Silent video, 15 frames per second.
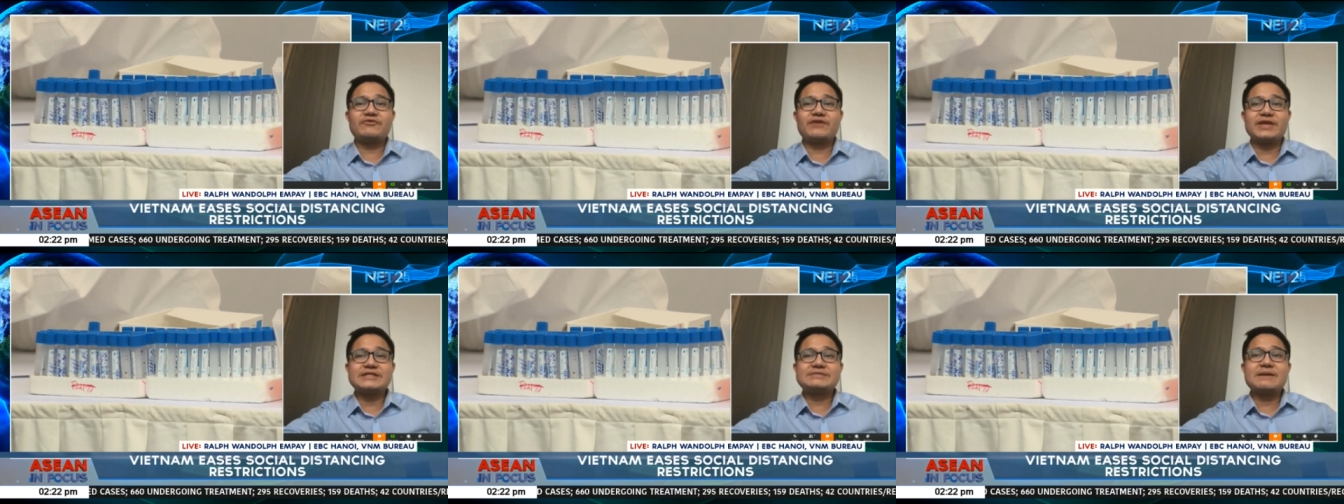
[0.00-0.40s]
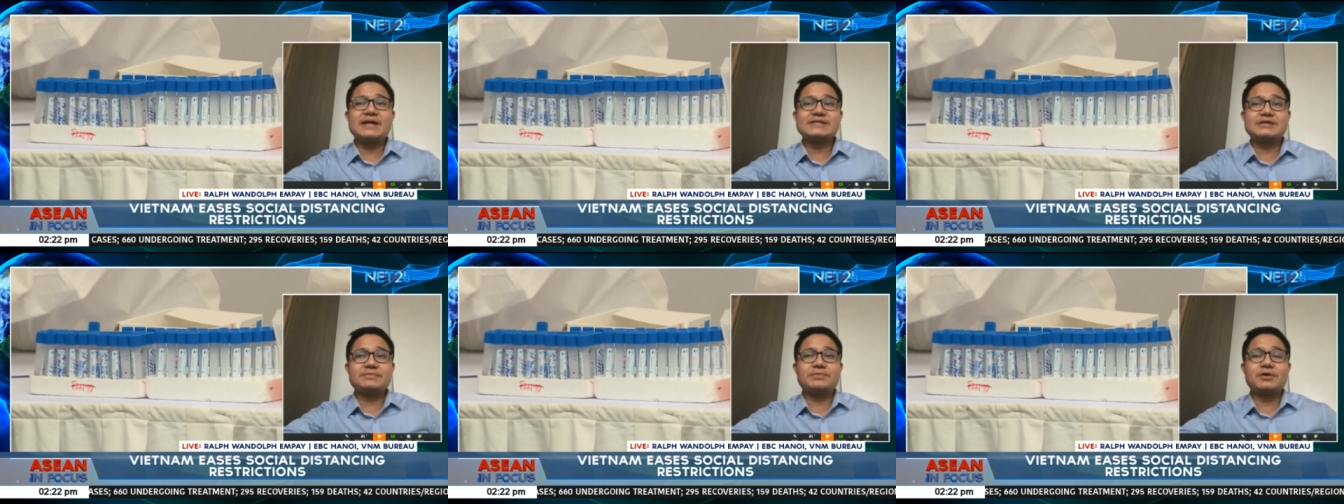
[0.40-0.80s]
face
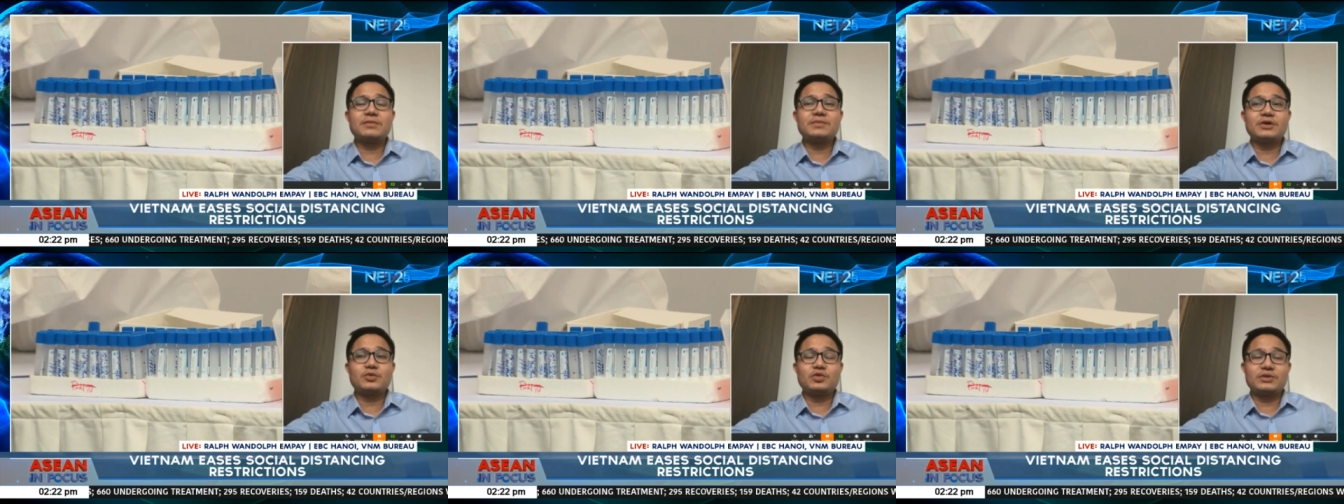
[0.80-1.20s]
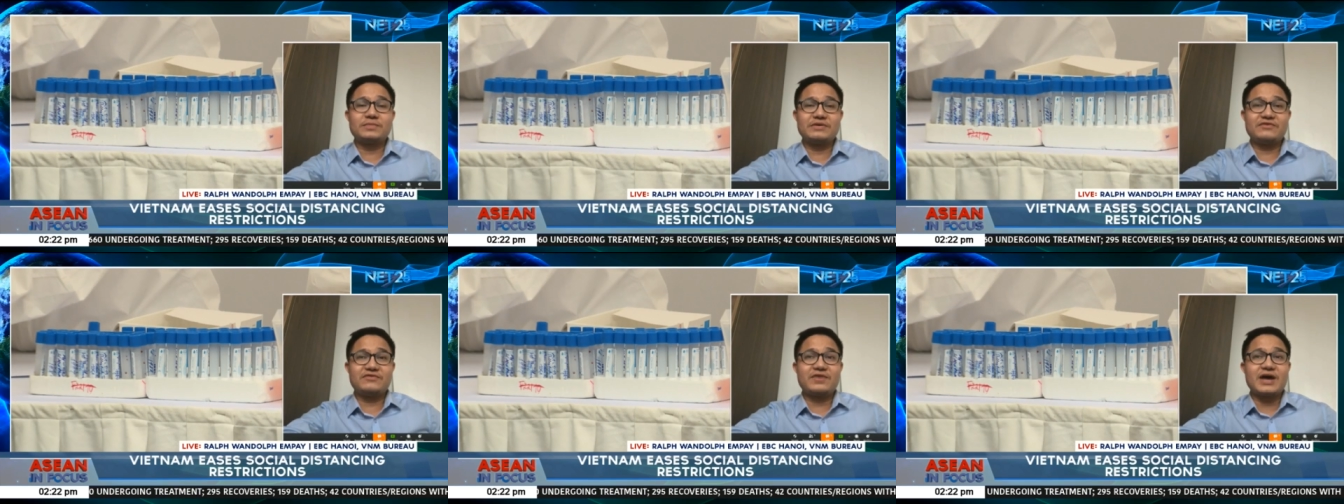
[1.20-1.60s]
masks in public will
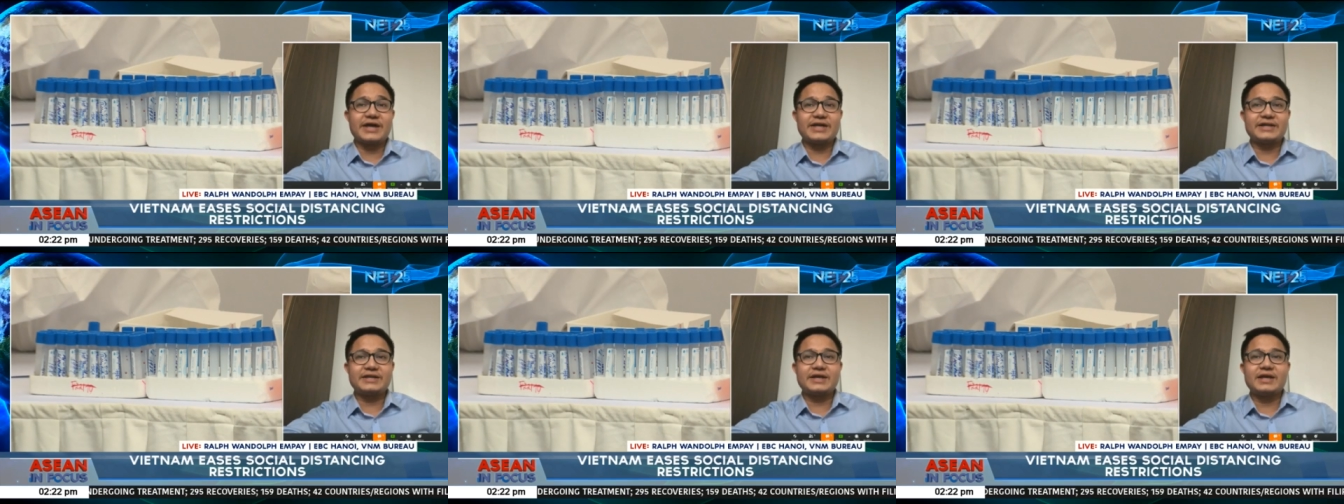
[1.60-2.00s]
be fined.